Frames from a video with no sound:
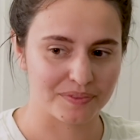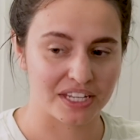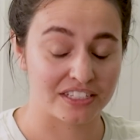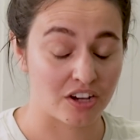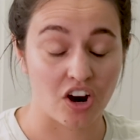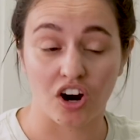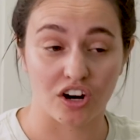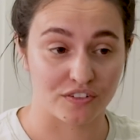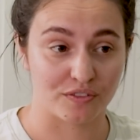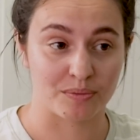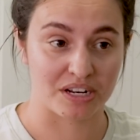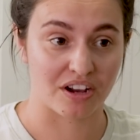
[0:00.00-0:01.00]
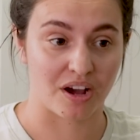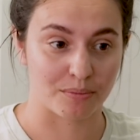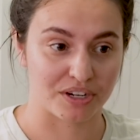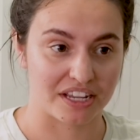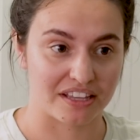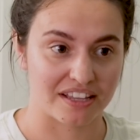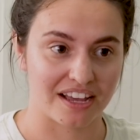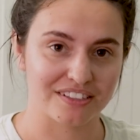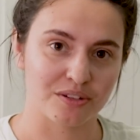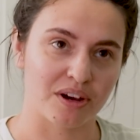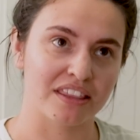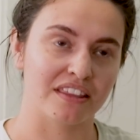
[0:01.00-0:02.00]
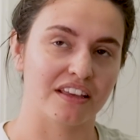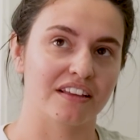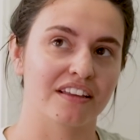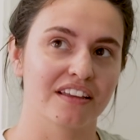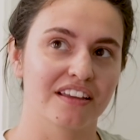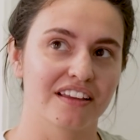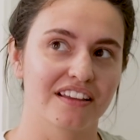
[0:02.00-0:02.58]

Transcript: It's hard for me to comprehend that. So I think